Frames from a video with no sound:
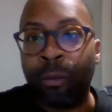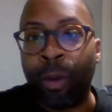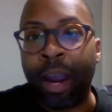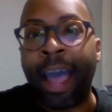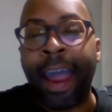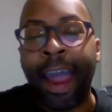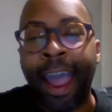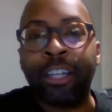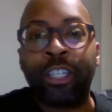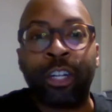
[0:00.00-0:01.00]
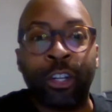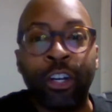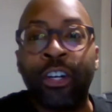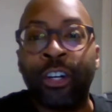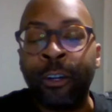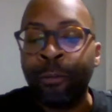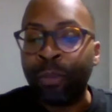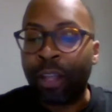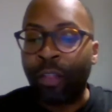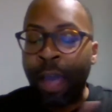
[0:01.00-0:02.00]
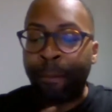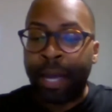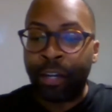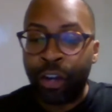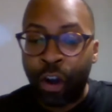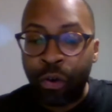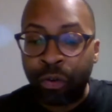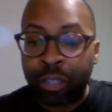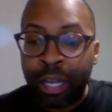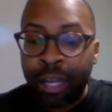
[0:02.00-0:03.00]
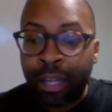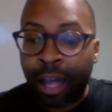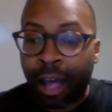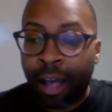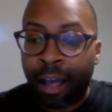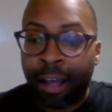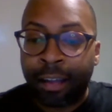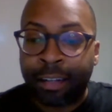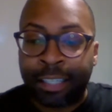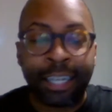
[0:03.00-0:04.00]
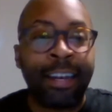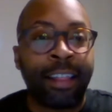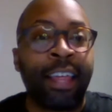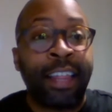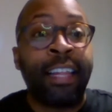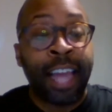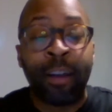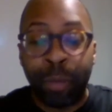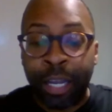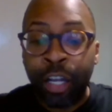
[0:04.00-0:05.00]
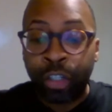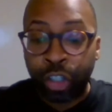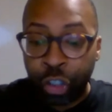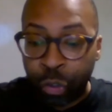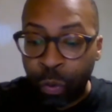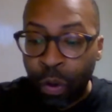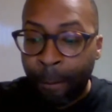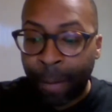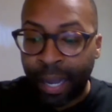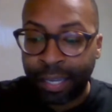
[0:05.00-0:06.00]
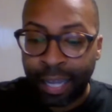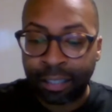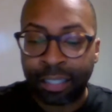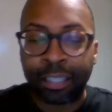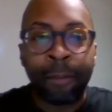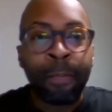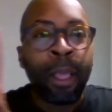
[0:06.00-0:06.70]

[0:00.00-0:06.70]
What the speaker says: right? I had to learn that my no's they led me to my yeses.